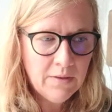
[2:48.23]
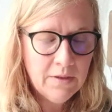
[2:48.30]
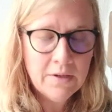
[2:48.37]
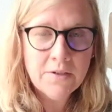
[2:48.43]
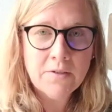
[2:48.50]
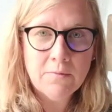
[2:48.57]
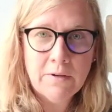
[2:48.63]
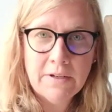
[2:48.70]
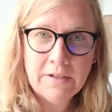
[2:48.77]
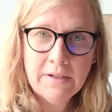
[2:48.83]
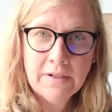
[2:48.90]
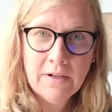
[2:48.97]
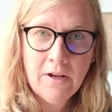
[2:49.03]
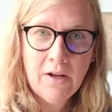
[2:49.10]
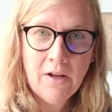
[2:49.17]
there's
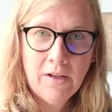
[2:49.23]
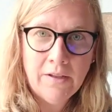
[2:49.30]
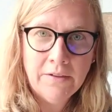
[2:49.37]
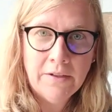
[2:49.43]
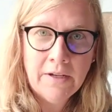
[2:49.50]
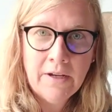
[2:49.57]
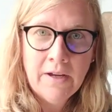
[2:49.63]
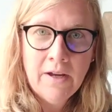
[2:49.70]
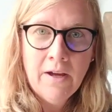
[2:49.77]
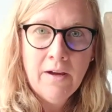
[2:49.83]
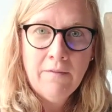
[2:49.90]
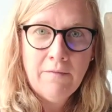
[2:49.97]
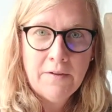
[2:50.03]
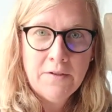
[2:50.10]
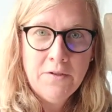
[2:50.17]
one called
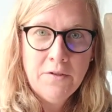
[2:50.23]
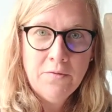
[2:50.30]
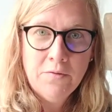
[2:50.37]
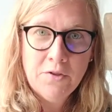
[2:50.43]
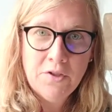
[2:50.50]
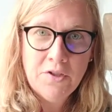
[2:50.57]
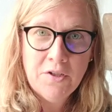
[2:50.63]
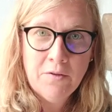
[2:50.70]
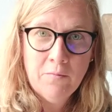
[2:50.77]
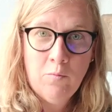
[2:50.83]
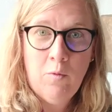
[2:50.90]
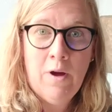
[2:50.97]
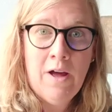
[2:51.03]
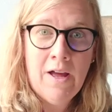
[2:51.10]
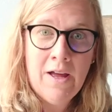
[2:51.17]
Fondue
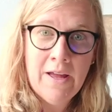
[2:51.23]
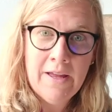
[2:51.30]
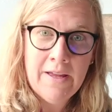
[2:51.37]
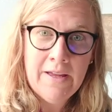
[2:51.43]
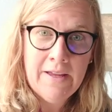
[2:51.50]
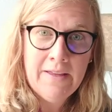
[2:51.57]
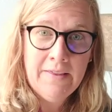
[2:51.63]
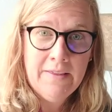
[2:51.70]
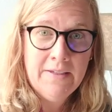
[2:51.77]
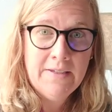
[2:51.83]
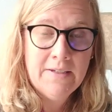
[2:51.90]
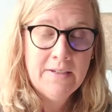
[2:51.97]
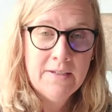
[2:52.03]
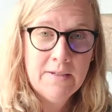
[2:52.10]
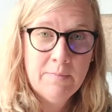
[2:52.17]
Chinois, and
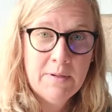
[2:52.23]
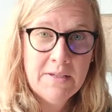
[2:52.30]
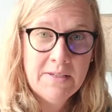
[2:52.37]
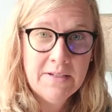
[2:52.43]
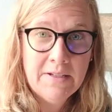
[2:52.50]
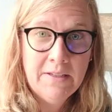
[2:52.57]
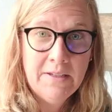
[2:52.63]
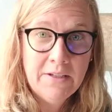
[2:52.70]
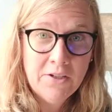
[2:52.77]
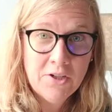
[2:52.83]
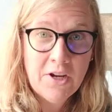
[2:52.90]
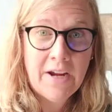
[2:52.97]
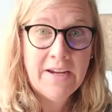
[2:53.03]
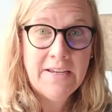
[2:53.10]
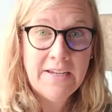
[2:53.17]
this is basically
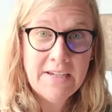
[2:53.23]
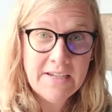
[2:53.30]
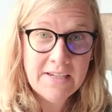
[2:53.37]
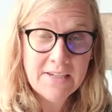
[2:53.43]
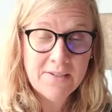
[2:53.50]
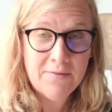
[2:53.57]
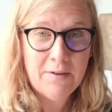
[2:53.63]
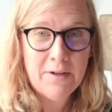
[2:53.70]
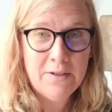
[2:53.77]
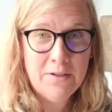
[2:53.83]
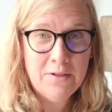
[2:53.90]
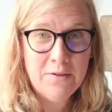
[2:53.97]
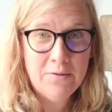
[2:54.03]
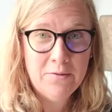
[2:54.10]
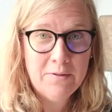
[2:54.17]
Chinese
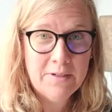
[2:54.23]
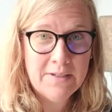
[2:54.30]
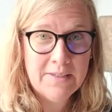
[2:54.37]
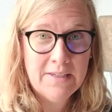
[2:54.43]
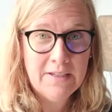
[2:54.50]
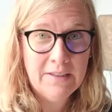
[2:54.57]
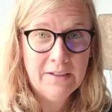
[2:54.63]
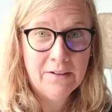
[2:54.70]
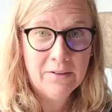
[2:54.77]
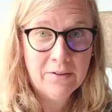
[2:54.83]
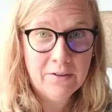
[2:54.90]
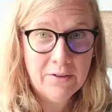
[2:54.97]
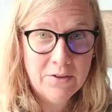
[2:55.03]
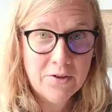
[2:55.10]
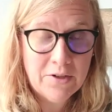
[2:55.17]
fondue is the
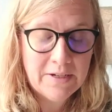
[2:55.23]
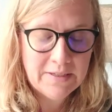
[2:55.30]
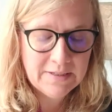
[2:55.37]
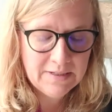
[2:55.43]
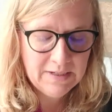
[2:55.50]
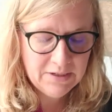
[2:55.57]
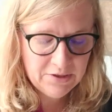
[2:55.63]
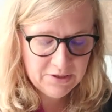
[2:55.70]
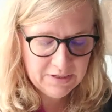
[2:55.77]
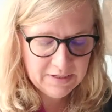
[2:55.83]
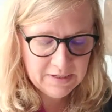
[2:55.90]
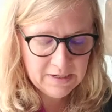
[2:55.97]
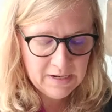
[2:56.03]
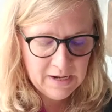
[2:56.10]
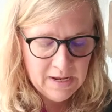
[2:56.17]
literal
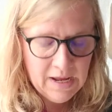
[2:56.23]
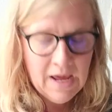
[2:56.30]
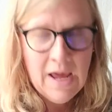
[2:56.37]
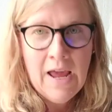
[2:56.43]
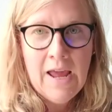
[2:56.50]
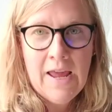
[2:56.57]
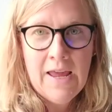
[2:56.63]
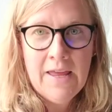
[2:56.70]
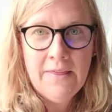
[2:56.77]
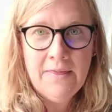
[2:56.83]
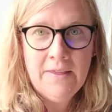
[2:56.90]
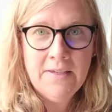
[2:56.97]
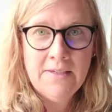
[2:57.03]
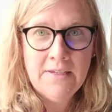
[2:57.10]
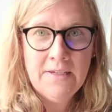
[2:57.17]
translation.
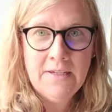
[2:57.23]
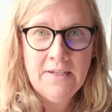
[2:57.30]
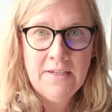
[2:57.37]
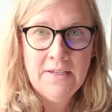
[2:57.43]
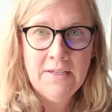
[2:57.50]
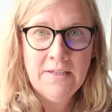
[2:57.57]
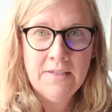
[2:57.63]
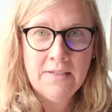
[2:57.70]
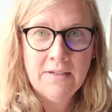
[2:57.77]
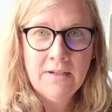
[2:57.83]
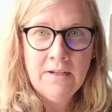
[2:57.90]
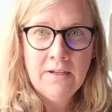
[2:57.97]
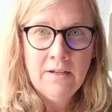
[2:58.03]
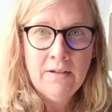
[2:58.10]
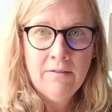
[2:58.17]
And this is
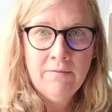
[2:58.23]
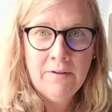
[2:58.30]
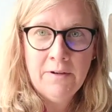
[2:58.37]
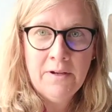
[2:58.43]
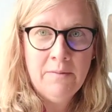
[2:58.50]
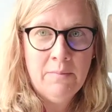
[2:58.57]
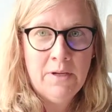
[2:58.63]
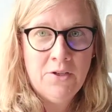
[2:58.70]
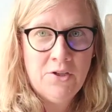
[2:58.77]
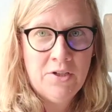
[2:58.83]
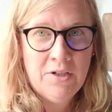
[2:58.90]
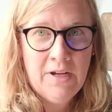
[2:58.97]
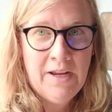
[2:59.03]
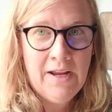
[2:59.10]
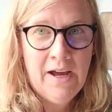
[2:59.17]
very
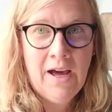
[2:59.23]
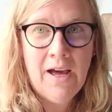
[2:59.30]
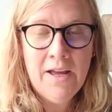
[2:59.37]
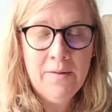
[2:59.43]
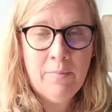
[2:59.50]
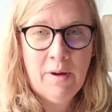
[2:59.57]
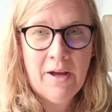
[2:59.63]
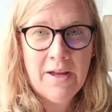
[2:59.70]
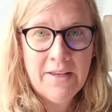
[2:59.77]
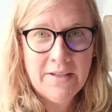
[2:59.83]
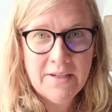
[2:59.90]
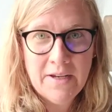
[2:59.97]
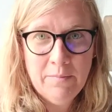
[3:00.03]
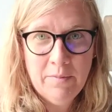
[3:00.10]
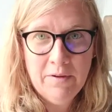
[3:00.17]
much a hot
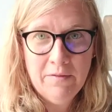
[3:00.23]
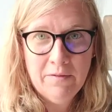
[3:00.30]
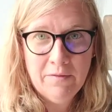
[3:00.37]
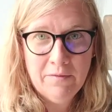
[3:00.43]
pot type of